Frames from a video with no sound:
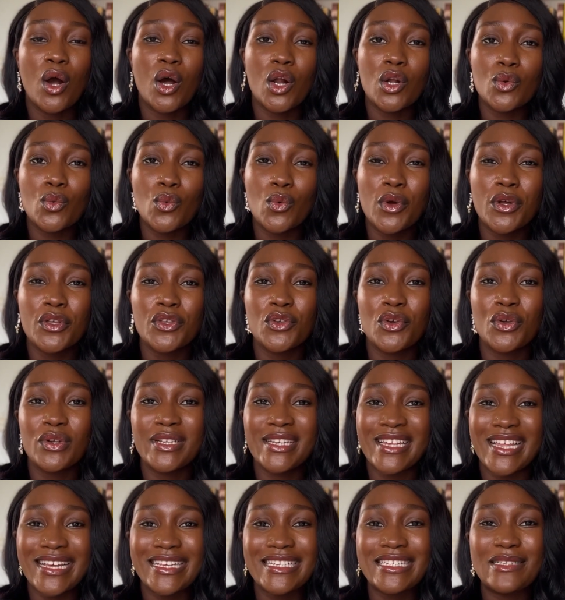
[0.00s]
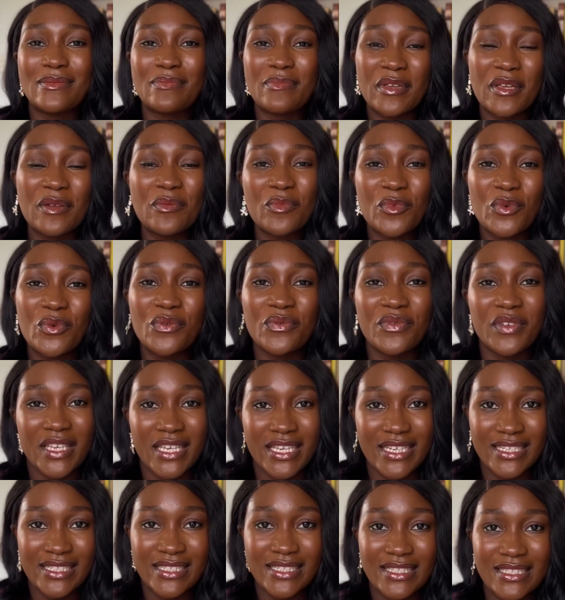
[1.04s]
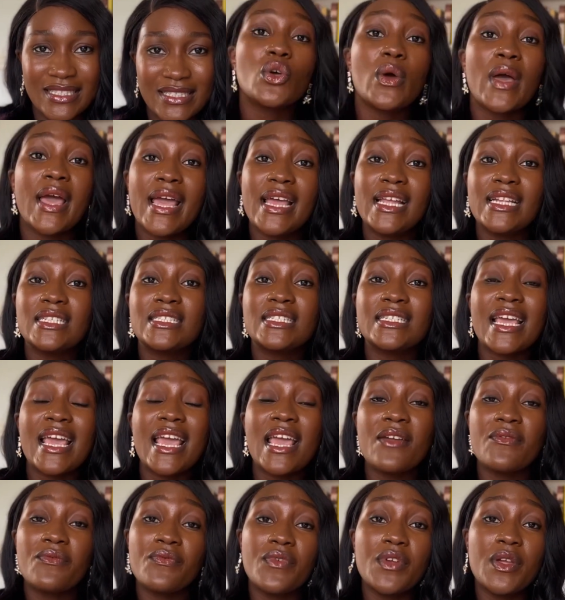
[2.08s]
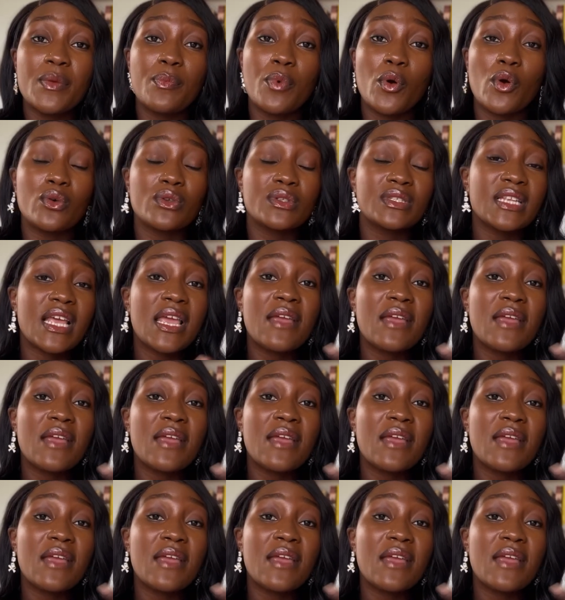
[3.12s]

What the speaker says: on what your next big move is. So end every post,